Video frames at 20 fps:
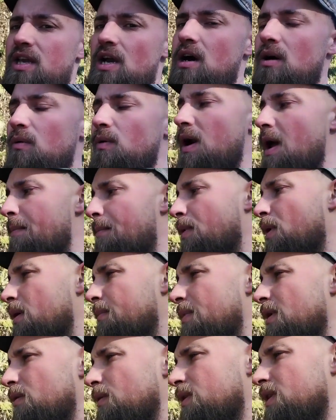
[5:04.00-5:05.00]
young when I put him
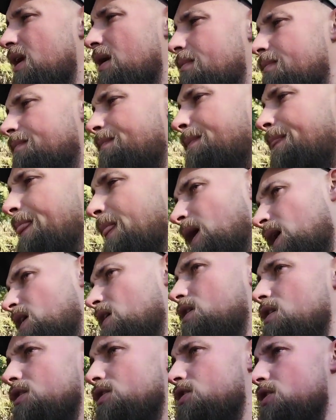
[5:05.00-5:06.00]
in with them,
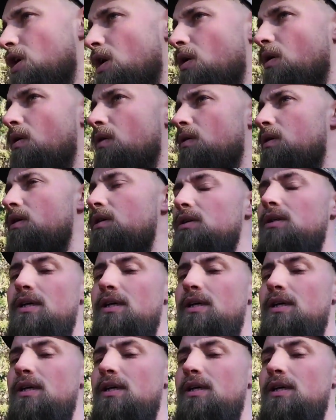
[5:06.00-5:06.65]
so